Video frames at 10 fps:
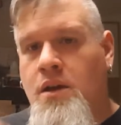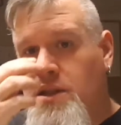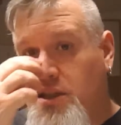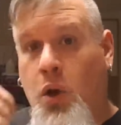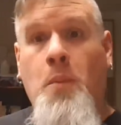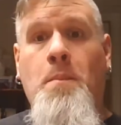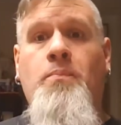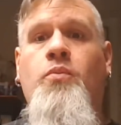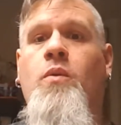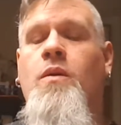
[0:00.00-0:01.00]
So
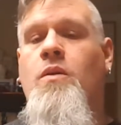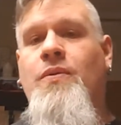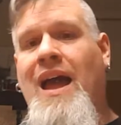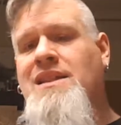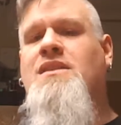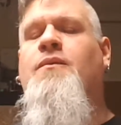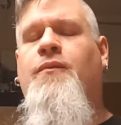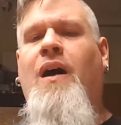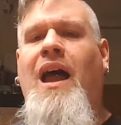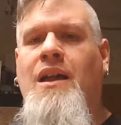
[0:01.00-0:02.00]
that's the
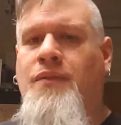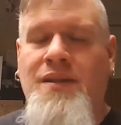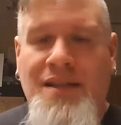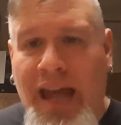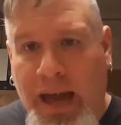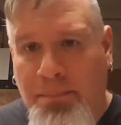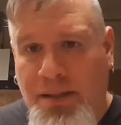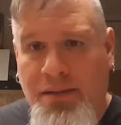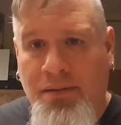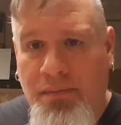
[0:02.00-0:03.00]
5
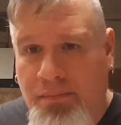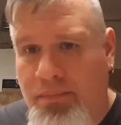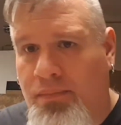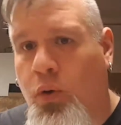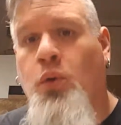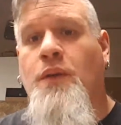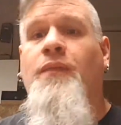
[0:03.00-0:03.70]
steps, or the